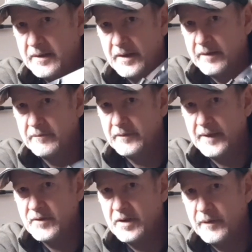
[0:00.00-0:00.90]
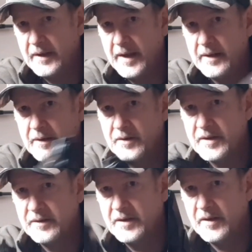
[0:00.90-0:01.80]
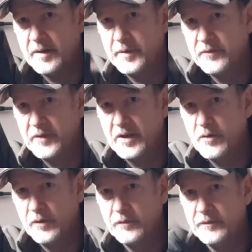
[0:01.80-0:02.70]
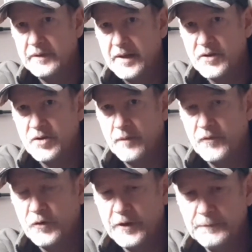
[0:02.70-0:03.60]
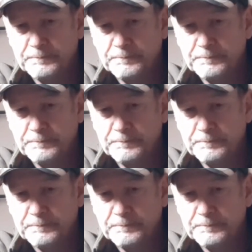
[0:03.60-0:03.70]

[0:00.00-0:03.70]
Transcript: you don't have to do it again because the tiny bit of recoil does the job for you.